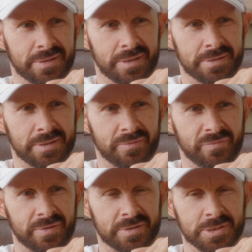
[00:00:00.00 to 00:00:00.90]
and have
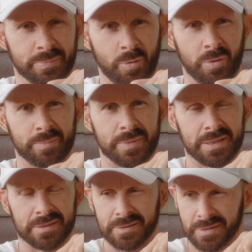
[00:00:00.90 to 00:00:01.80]
uh, supported
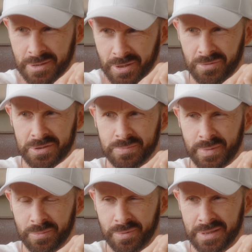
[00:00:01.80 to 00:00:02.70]
me and encouraged
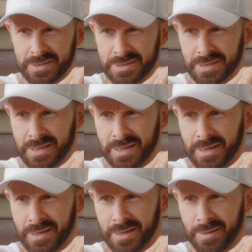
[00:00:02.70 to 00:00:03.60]
me with this.
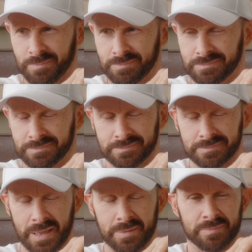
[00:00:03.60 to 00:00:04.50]
Um,
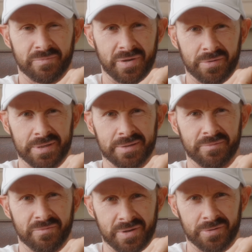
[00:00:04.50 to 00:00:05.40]
I'm very,
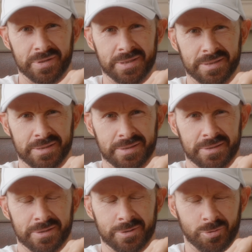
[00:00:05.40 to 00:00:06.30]
very
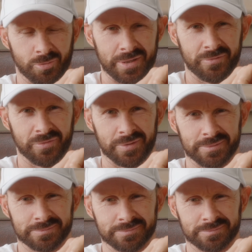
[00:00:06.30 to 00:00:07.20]
grateful.
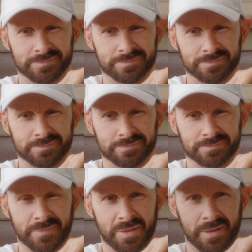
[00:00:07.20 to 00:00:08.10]

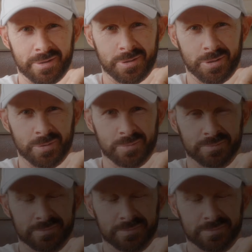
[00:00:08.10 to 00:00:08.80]
Thank you.